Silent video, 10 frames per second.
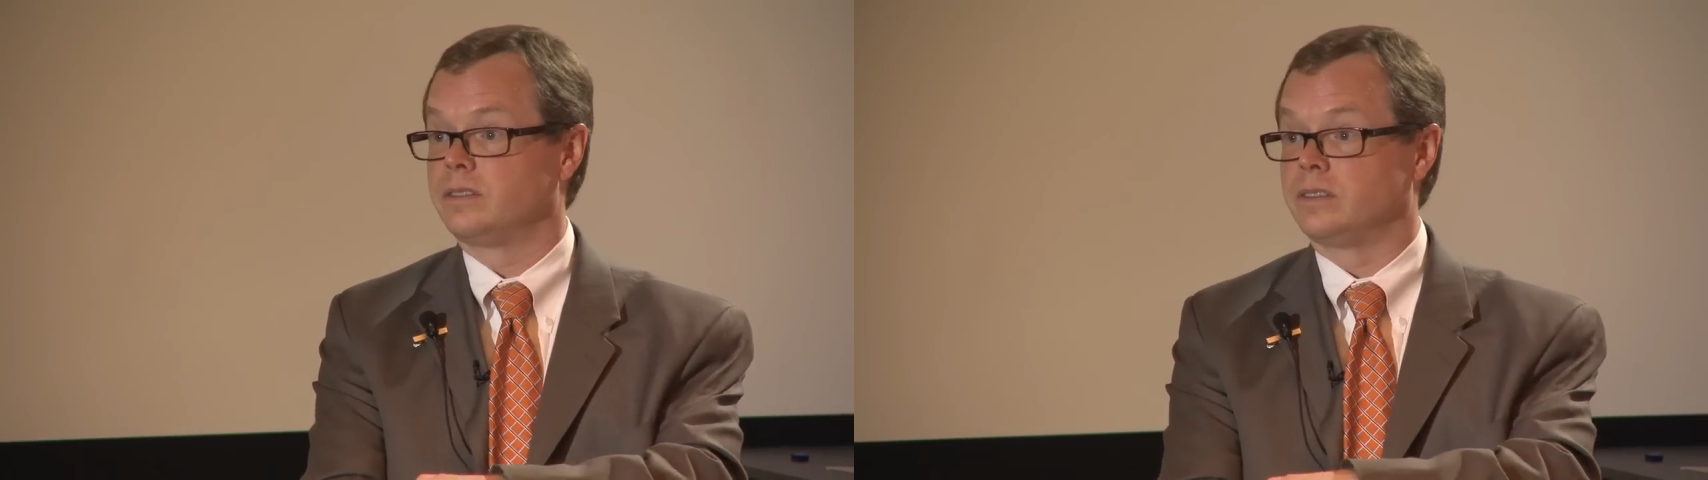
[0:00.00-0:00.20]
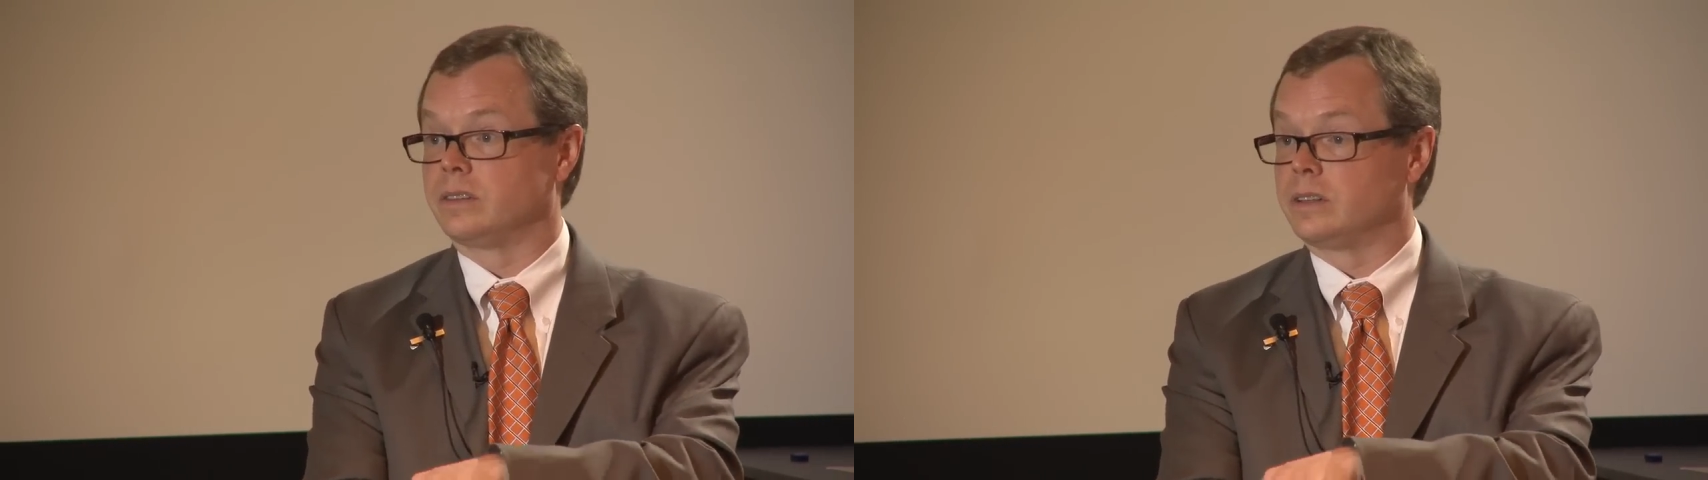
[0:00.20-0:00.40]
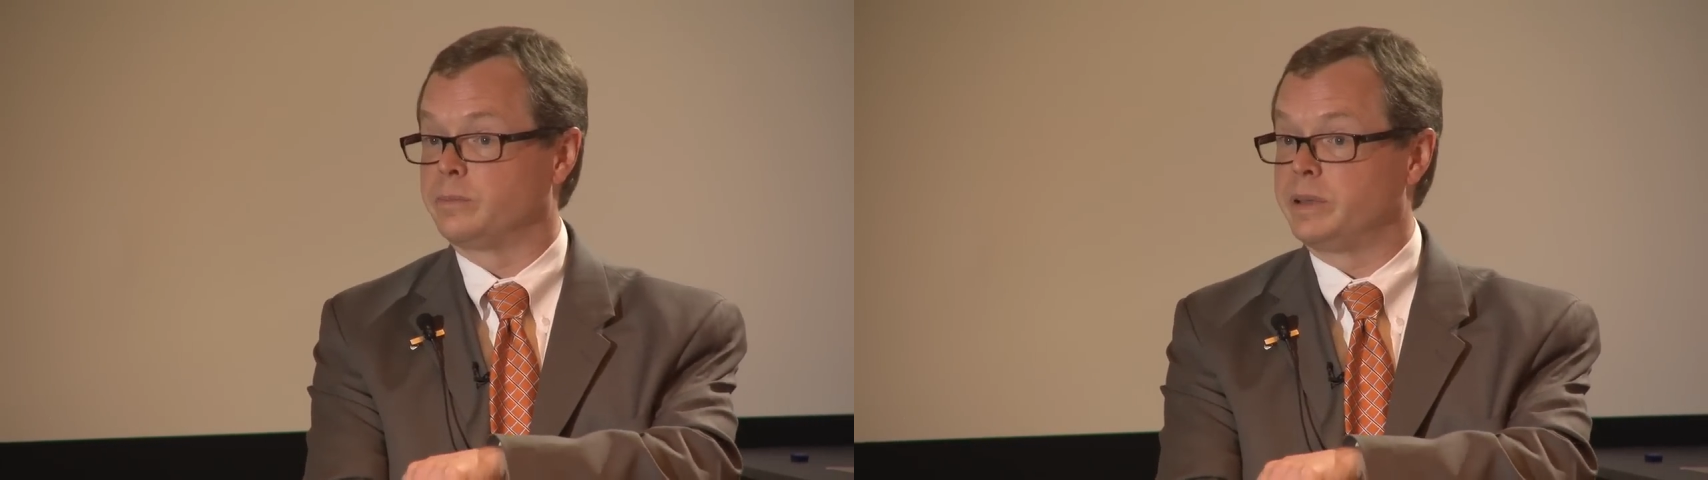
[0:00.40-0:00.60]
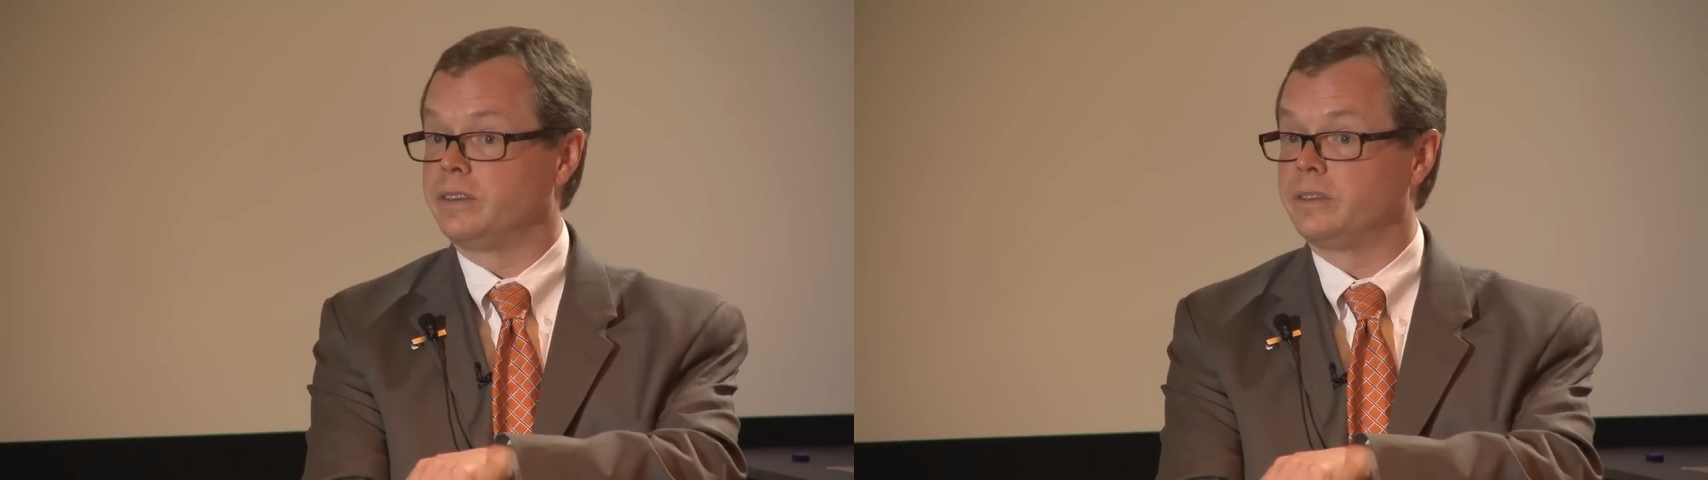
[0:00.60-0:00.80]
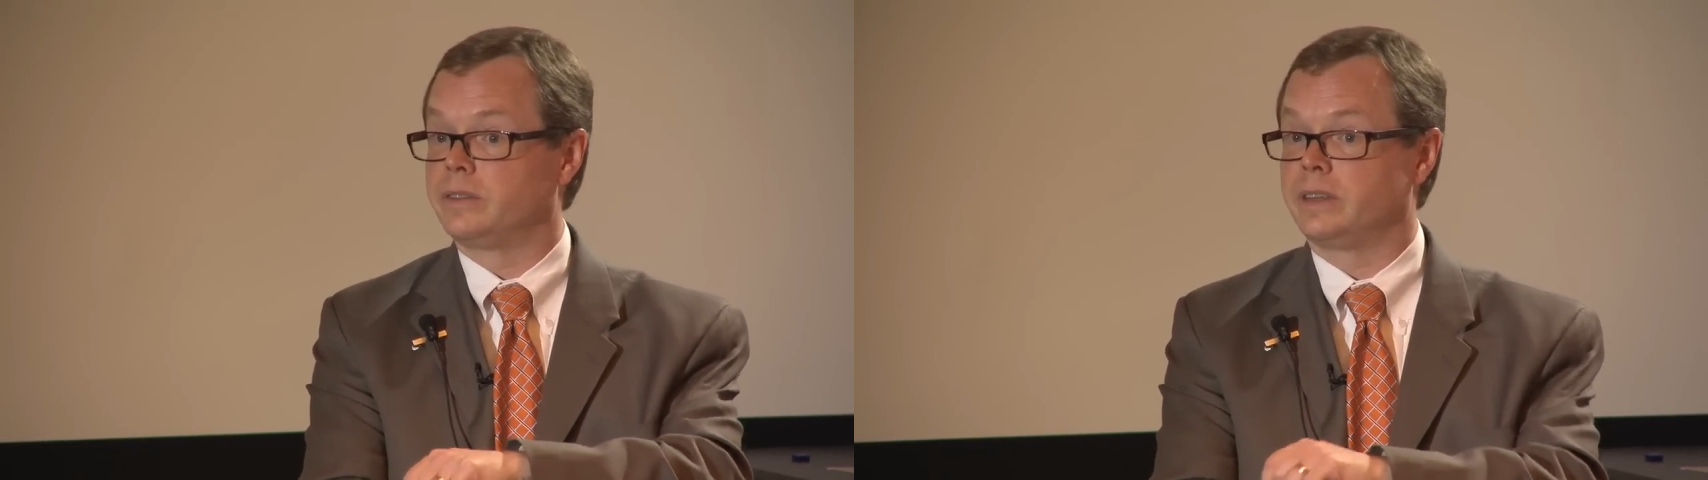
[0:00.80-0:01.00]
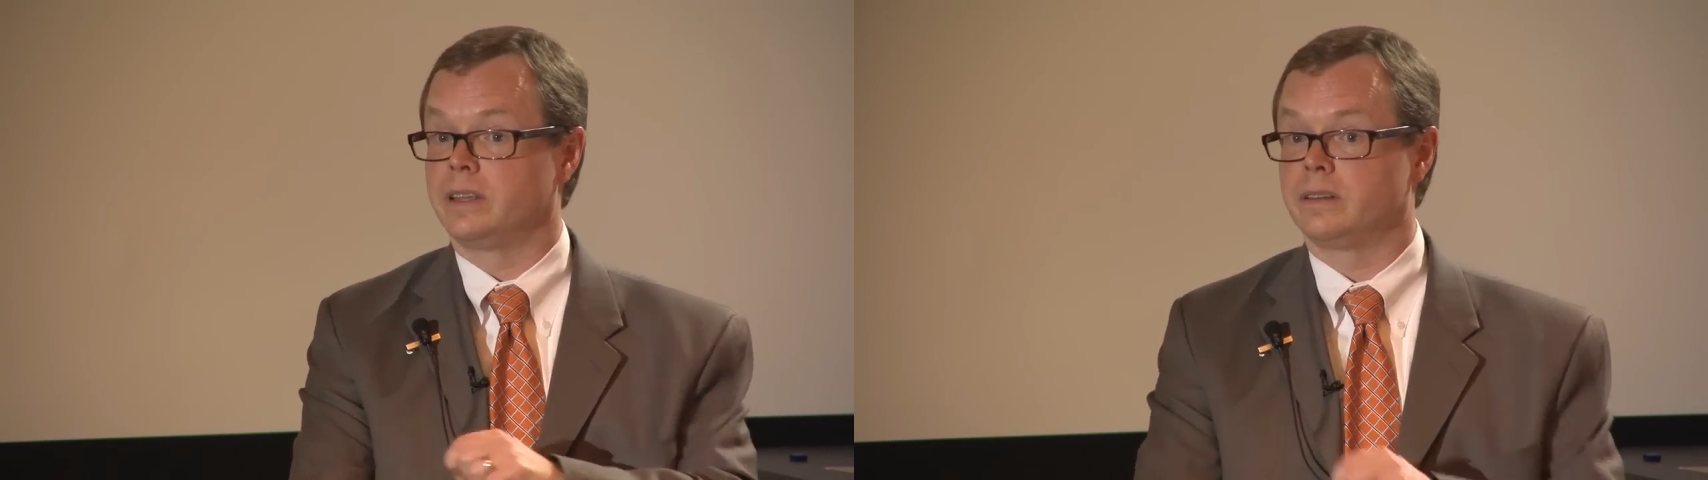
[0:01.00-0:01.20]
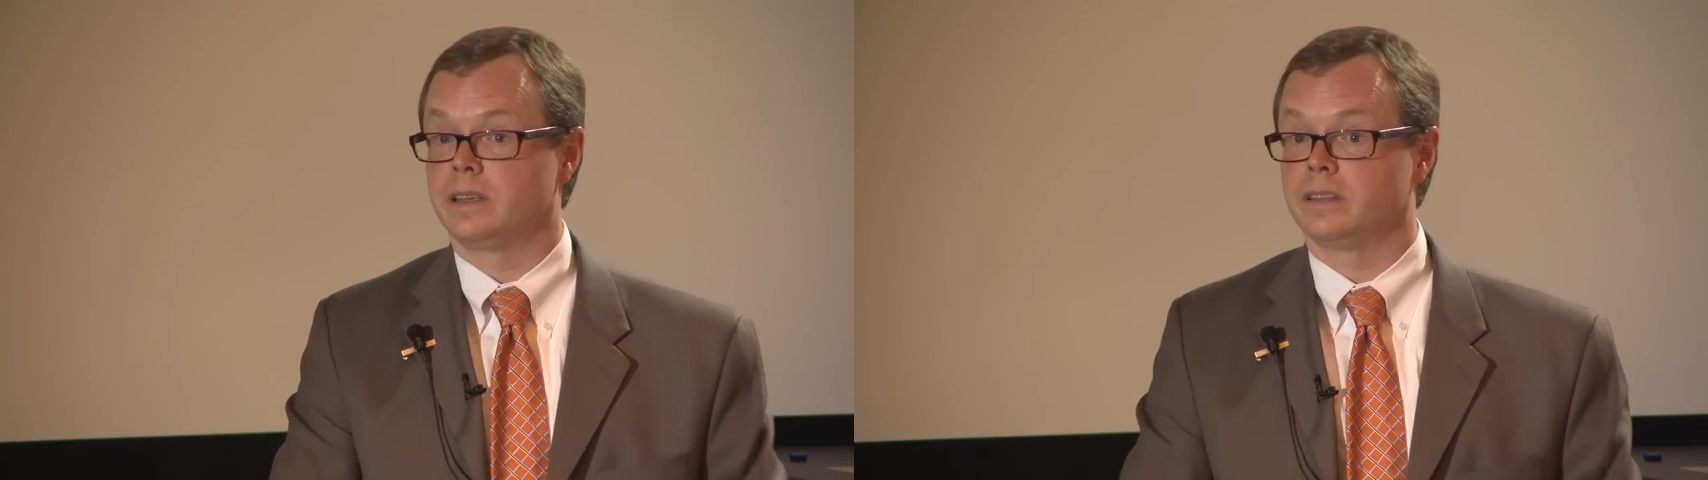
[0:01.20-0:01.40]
just a little pinch of skin,